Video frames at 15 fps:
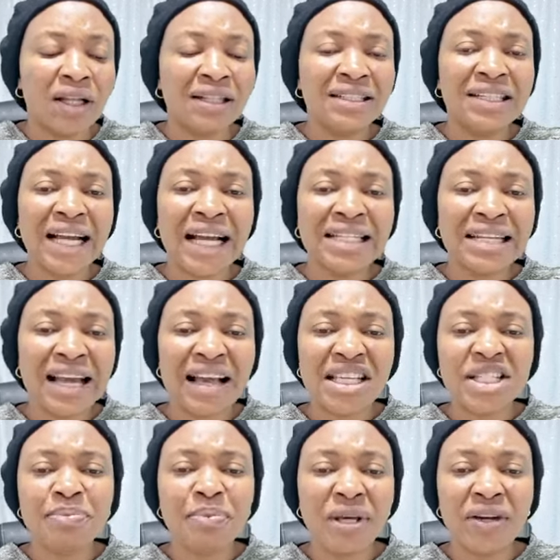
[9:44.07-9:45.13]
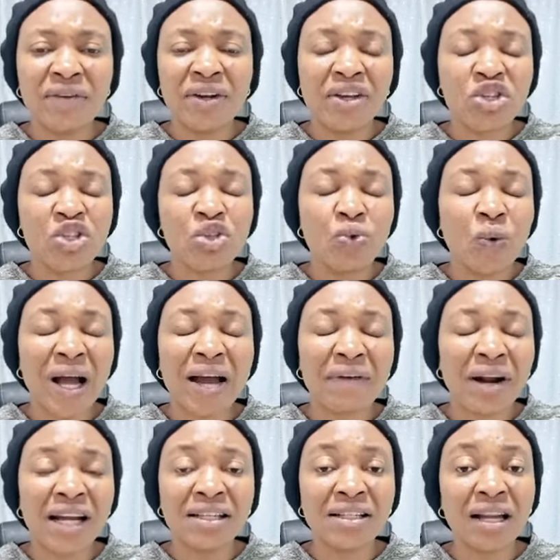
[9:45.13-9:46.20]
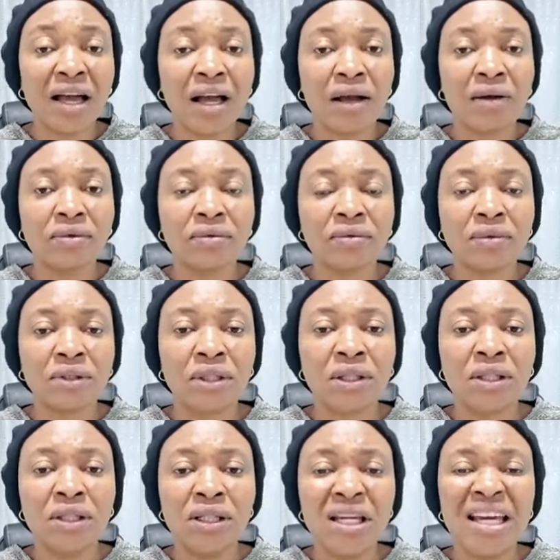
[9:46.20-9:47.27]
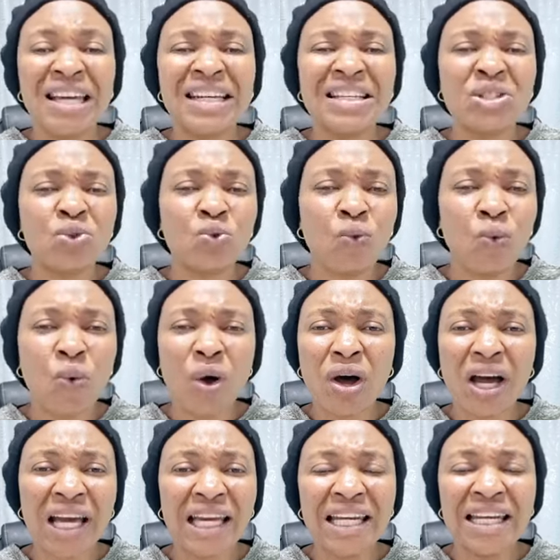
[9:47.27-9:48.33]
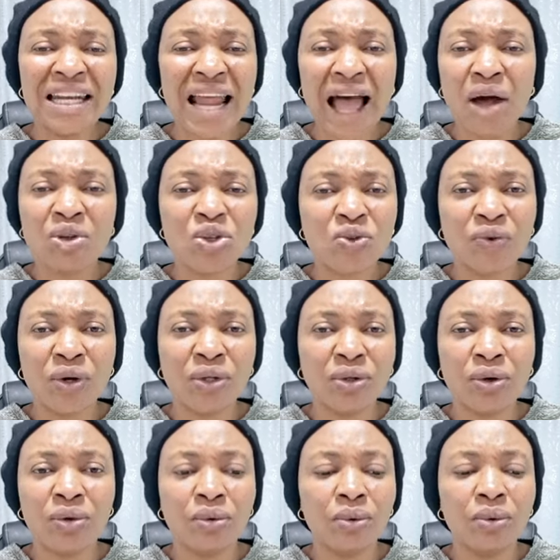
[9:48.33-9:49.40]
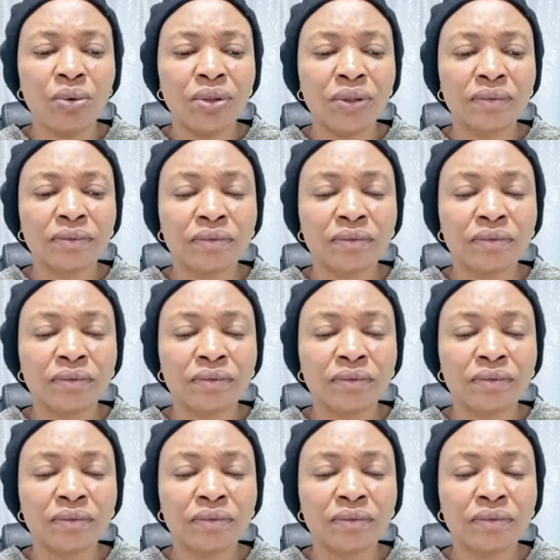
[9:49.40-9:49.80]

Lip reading: That experience you are right now, it is working out for your good.